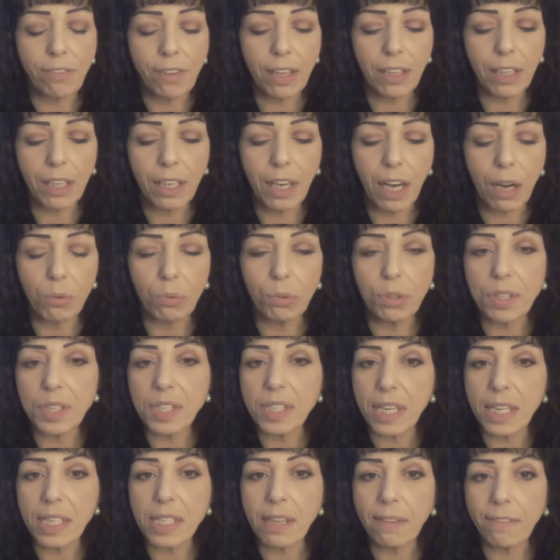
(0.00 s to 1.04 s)
feeling a real
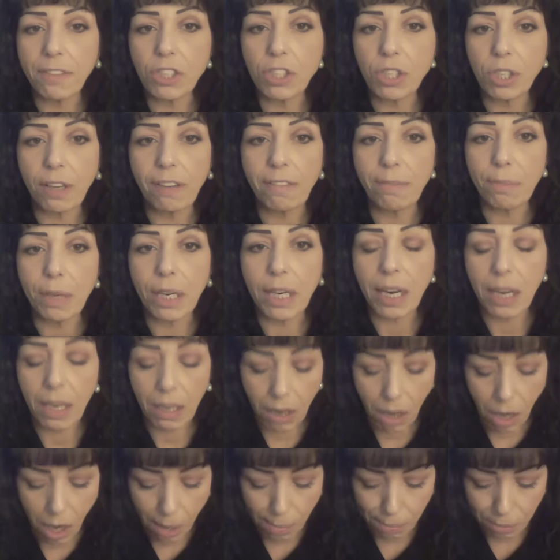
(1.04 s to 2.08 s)
sense of achievement and
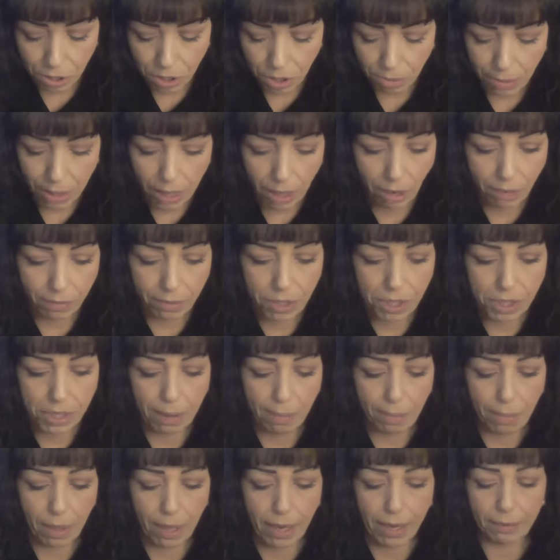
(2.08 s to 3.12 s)
accomplishment over
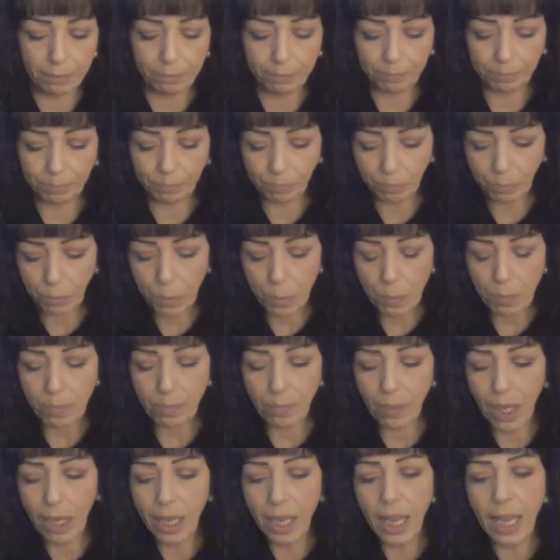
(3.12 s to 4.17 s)
something.
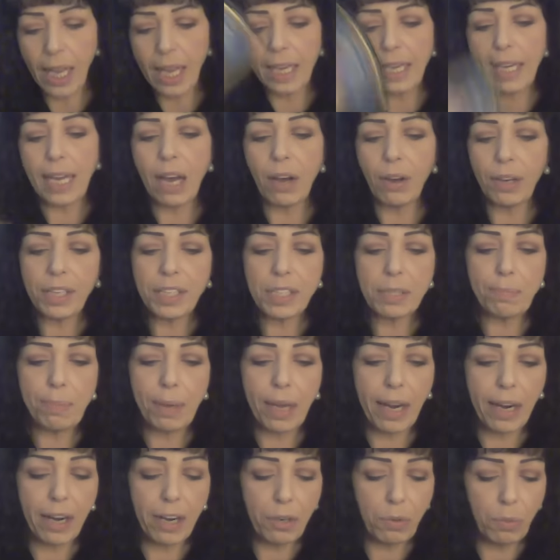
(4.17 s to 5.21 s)
Now, it's
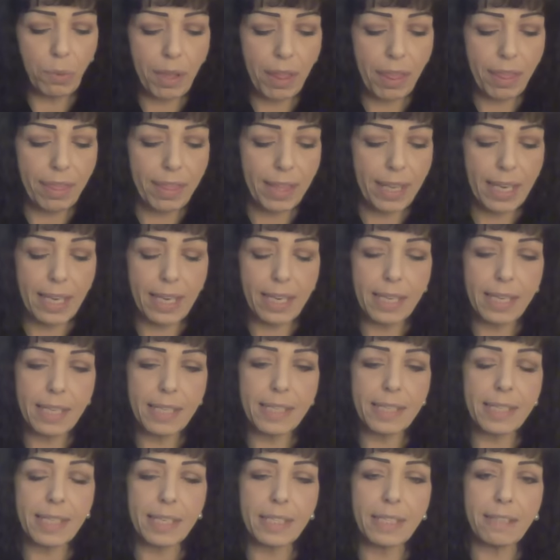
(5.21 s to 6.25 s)
paired with the
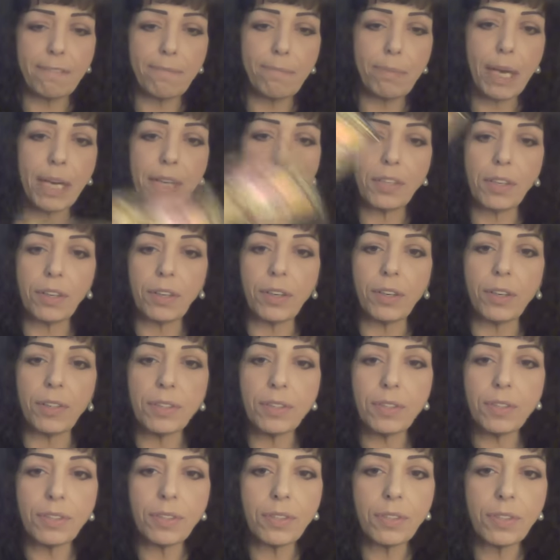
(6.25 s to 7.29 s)
Six of
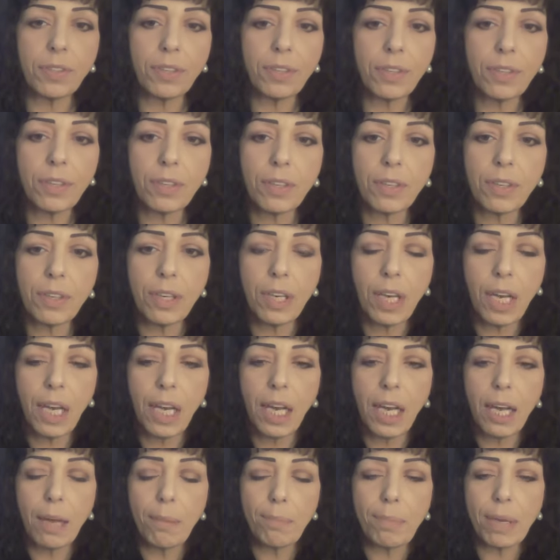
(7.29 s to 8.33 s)
Pentacles.
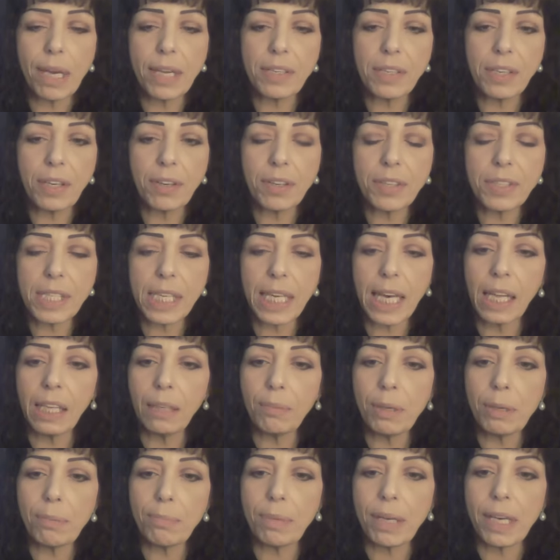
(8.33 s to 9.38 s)
Pentacles, the
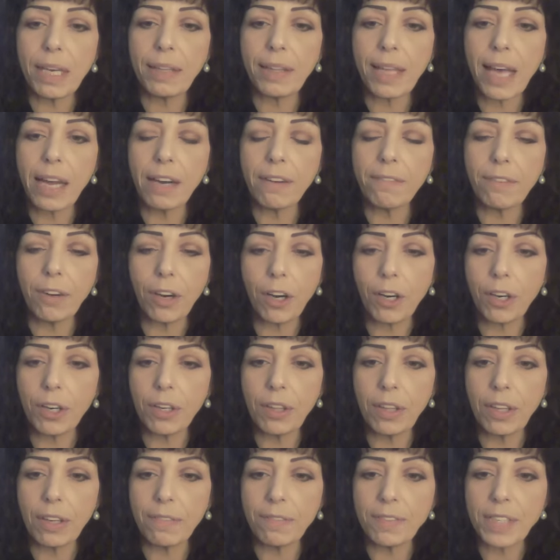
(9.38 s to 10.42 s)
element being that of
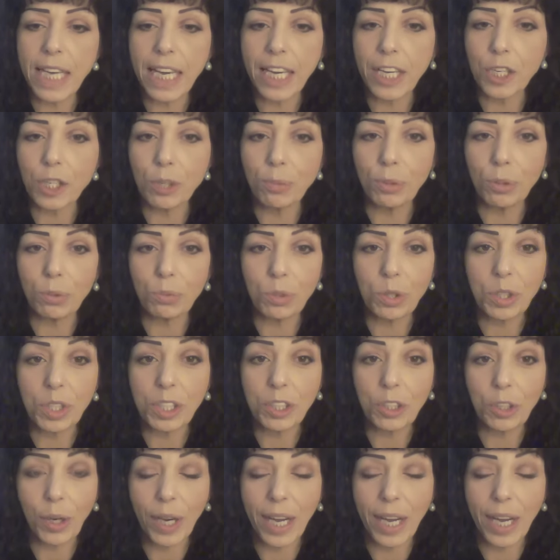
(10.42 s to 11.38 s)
earth, of tangible, rooted,